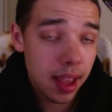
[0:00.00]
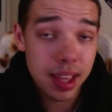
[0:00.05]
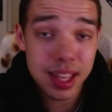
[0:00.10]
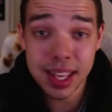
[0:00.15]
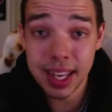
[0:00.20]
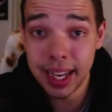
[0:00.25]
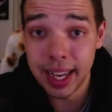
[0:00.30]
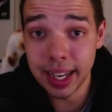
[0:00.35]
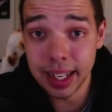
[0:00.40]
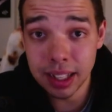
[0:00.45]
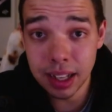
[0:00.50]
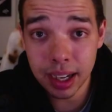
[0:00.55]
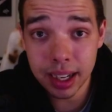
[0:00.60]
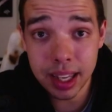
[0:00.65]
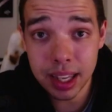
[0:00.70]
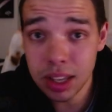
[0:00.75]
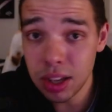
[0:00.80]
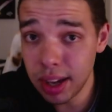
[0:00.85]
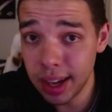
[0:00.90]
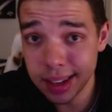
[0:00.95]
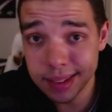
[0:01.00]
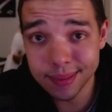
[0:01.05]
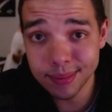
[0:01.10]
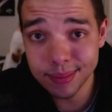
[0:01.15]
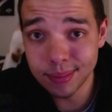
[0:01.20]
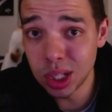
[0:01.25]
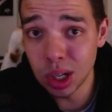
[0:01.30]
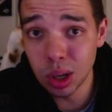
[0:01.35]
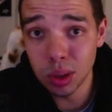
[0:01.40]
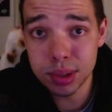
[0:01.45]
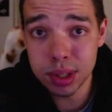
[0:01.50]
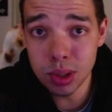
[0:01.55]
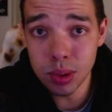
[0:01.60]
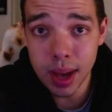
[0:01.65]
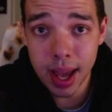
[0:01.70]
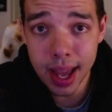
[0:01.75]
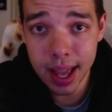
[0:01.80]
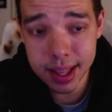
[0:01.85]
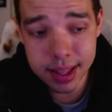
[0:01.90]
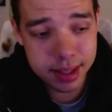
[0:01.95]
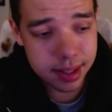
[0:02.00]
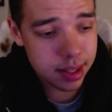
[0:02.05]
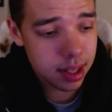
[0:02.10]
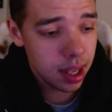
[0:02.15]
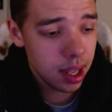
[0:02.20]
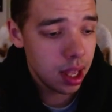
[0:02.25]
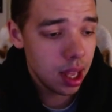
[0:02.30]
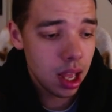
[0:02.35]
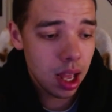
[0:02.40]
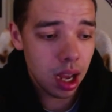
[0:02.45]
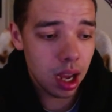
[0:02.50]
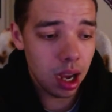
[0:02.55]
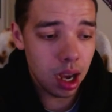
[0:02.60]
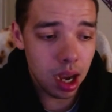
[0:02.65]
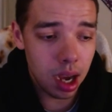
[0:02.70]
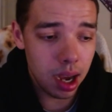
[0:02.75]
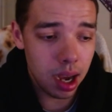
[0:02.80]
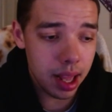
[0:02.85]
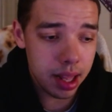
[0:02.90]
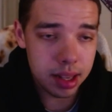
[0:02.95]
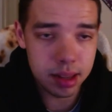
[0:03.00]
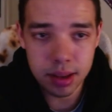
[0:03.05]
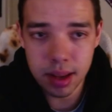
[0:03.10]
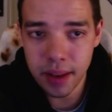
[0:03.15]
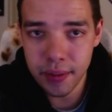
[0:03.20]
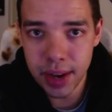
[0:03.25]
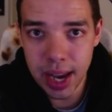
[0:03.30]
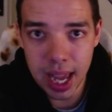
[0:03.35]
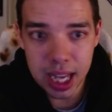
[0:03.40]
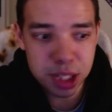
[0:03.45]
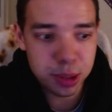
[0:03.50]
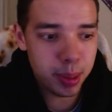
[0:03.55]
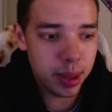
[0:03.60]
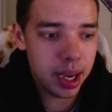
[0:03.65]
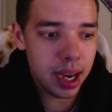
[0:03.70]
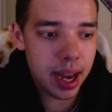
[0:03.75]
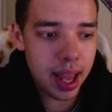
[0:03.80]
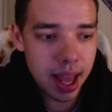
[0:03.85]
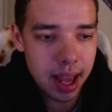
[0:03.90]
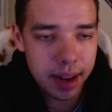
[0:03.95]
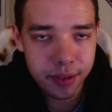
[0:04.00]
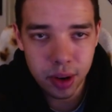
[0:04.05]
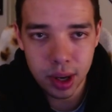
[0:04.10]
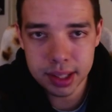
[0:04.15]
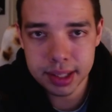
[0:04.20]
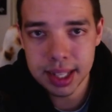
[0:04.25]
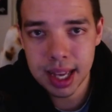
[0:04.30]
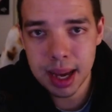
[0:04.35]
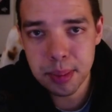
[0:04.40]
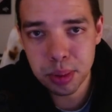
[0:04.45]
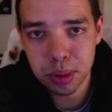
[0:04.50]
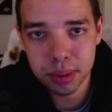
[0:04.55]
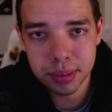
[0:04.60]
you get lucky, you get 2 heads, and you have an X speed in hand, for example.